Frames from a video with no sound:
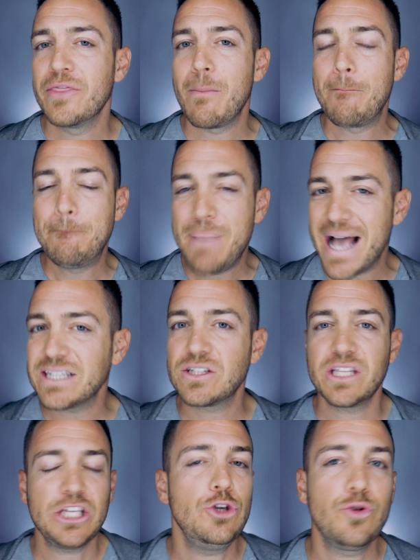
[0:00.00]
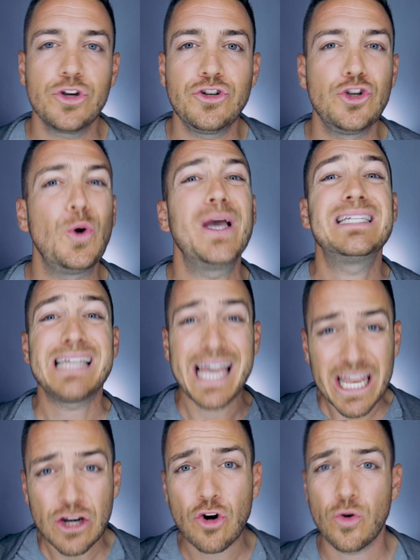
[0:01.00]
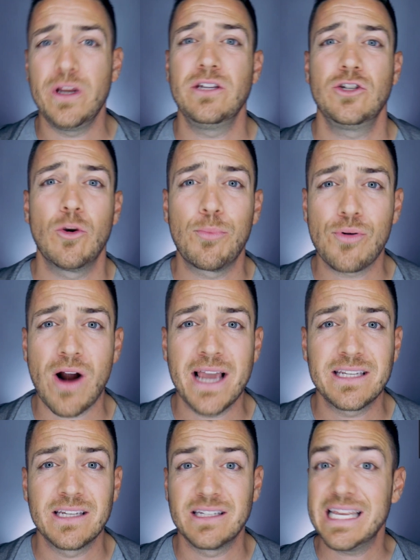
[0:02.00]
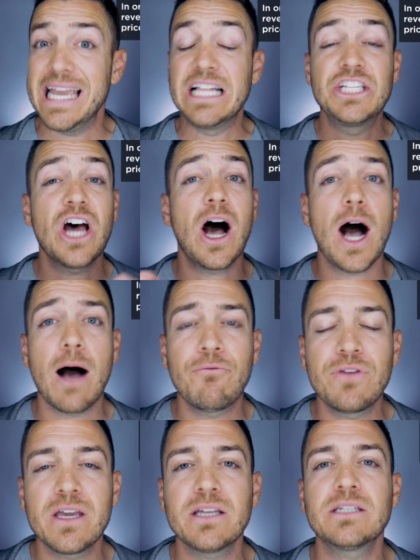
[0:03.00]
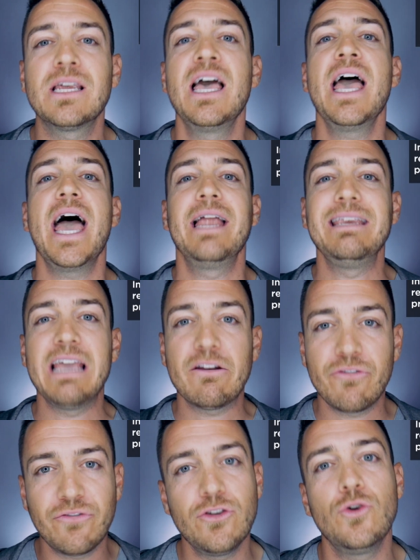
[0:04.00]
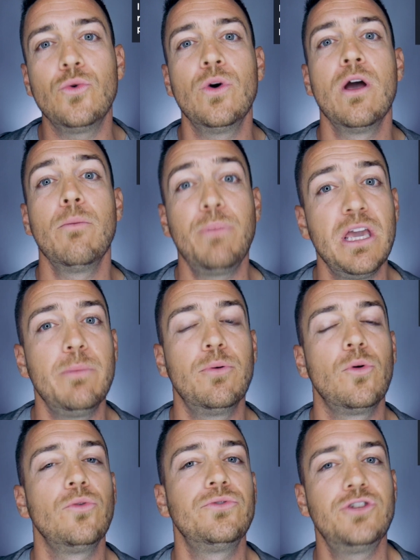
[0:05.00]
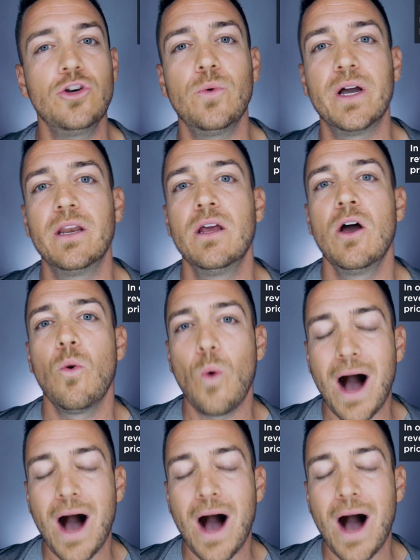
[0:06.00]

the best thing you could do is increase your prices. It's obvious, and yet few people do it.